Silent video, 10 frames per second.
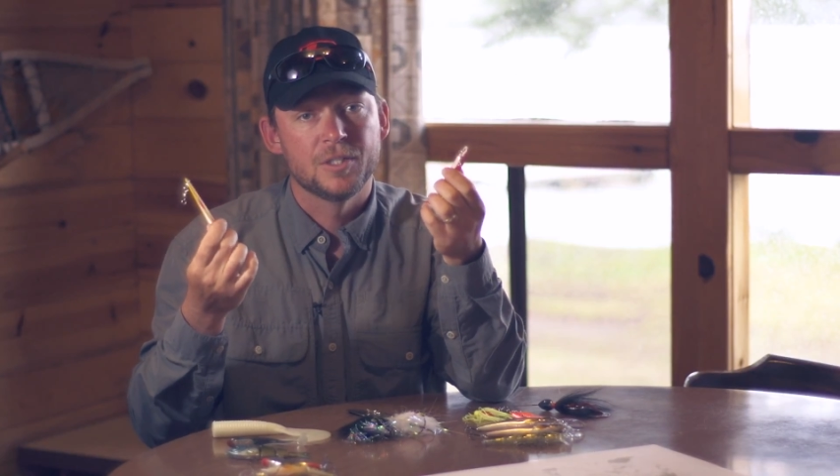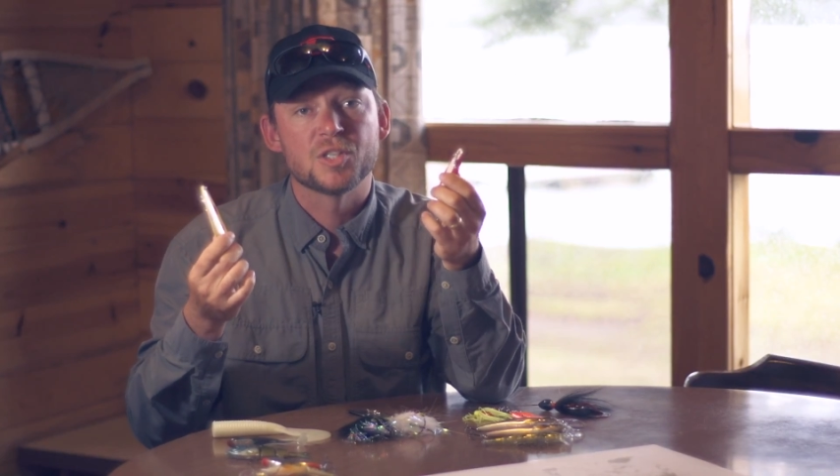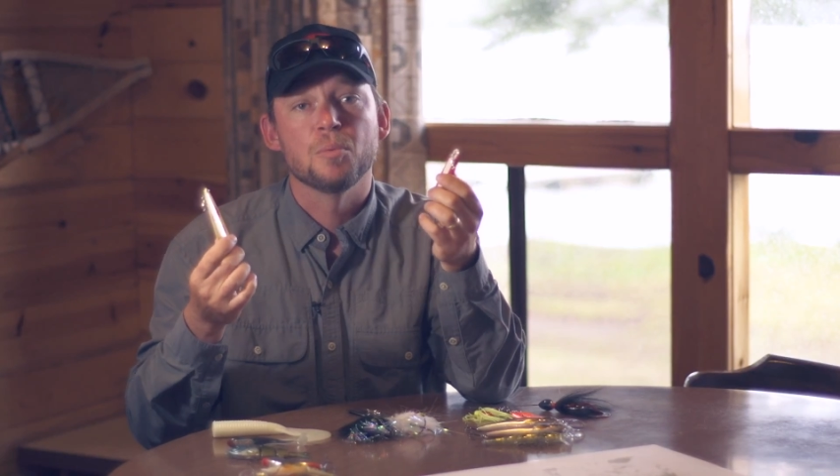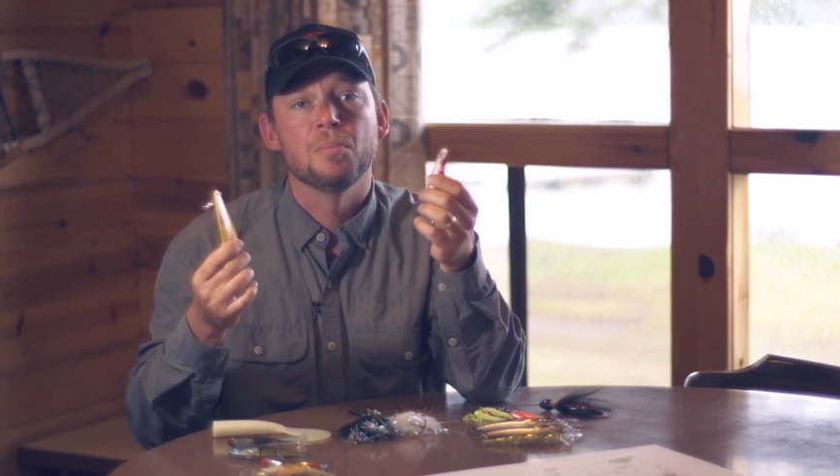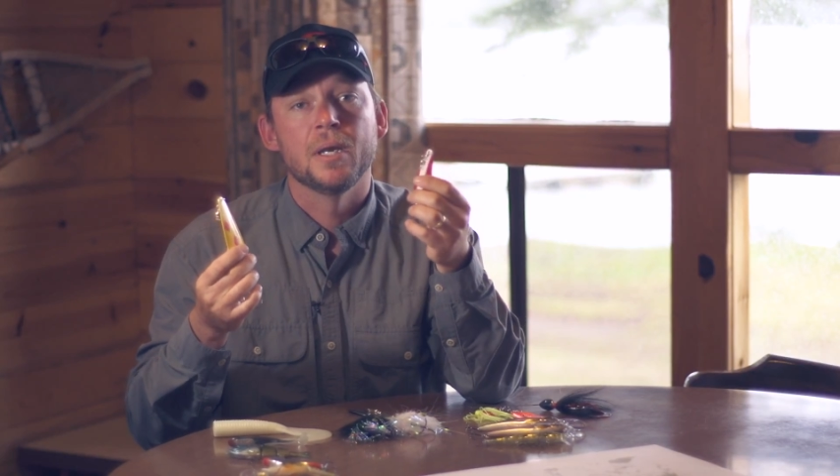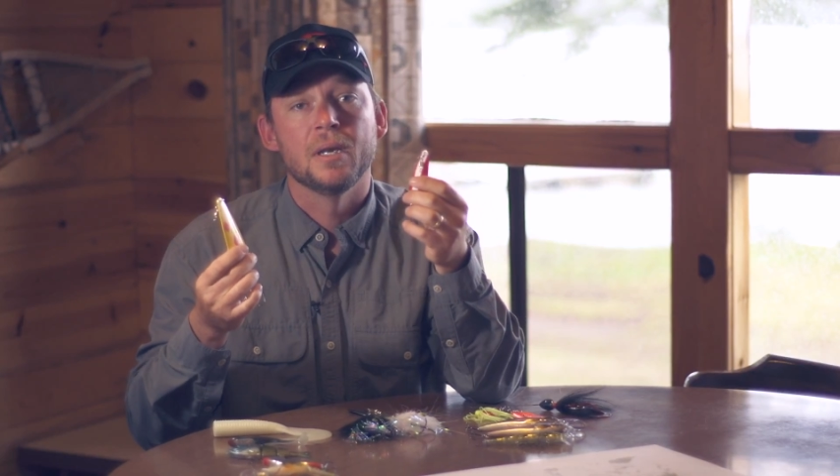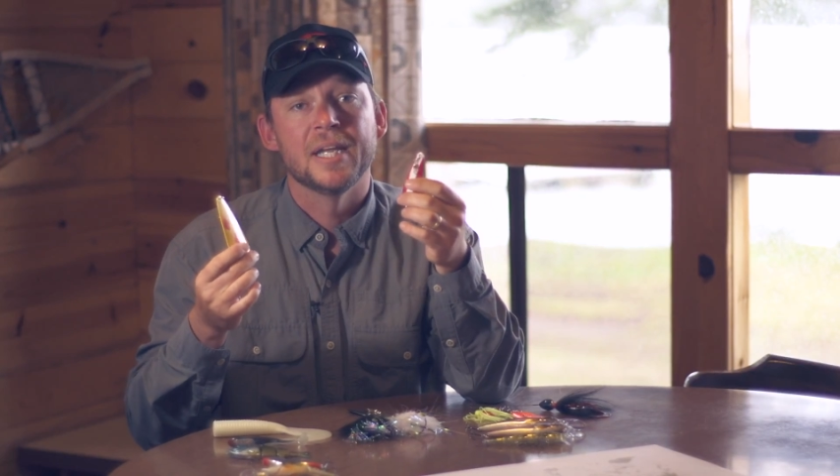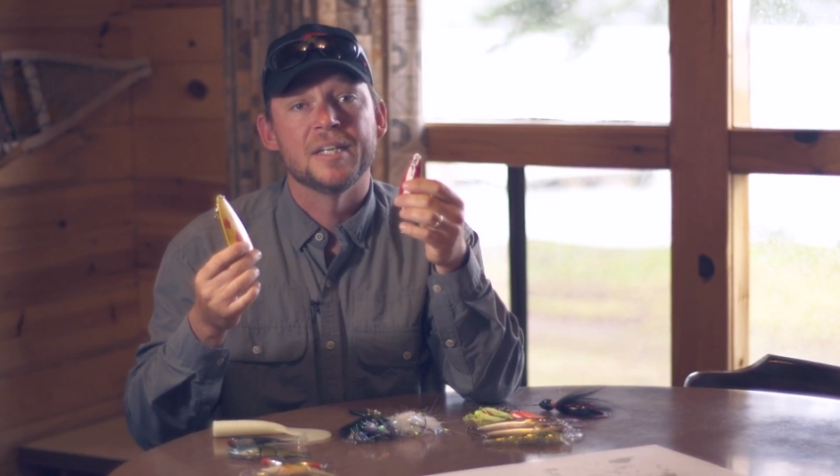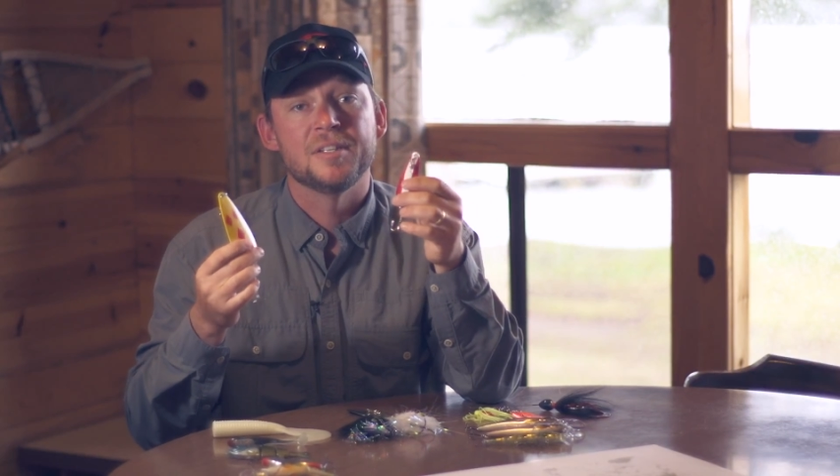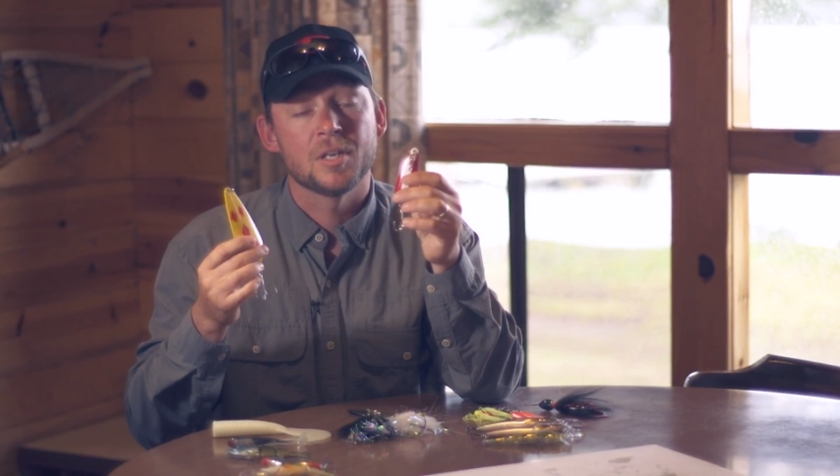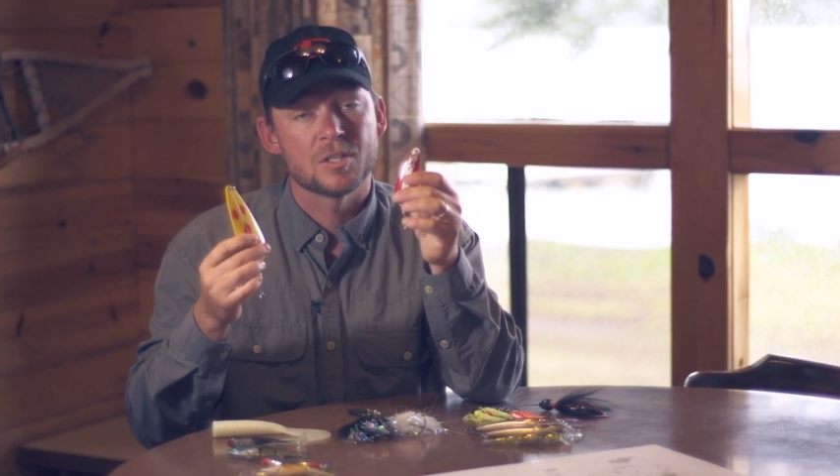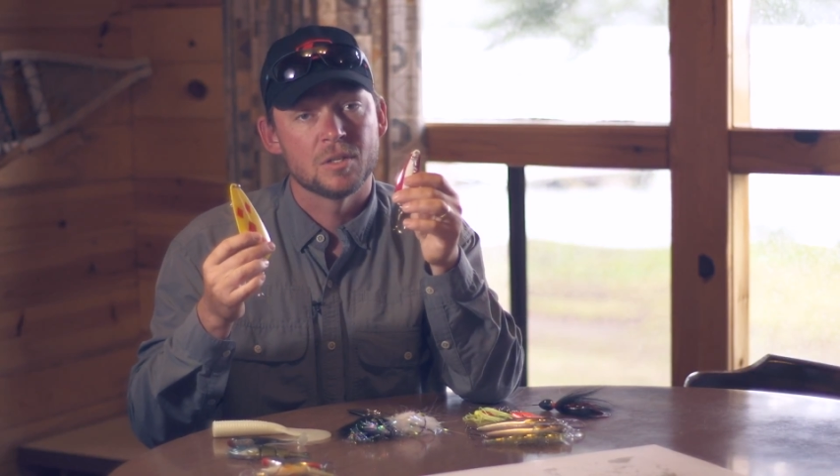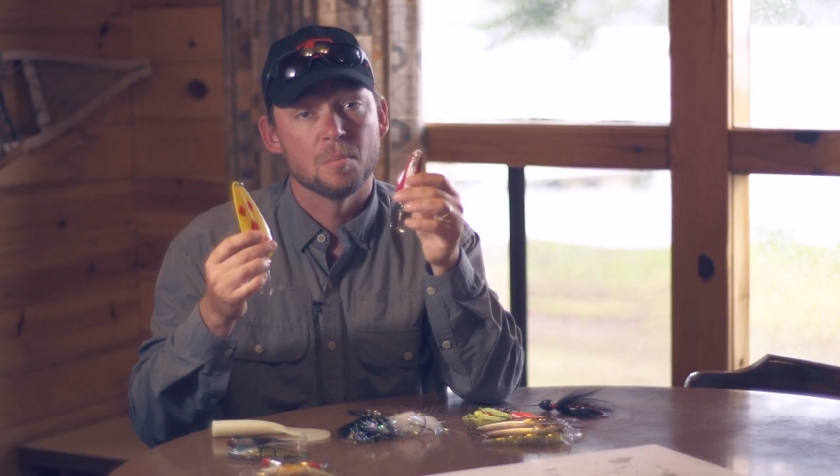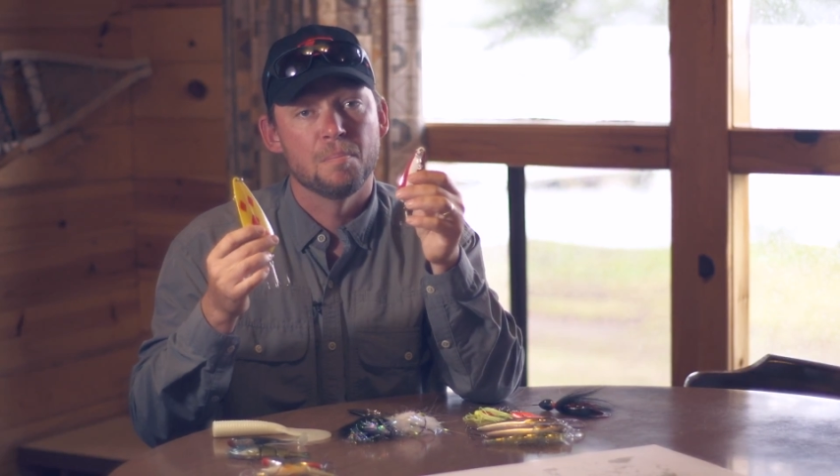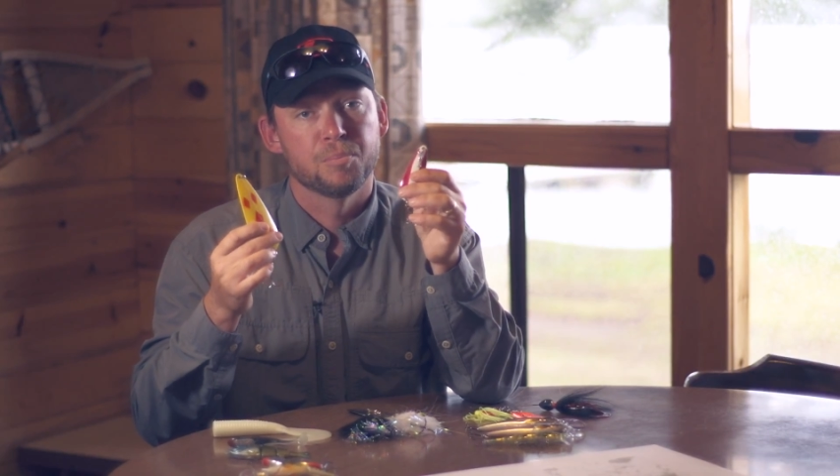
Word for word: doesn't mean it doesn't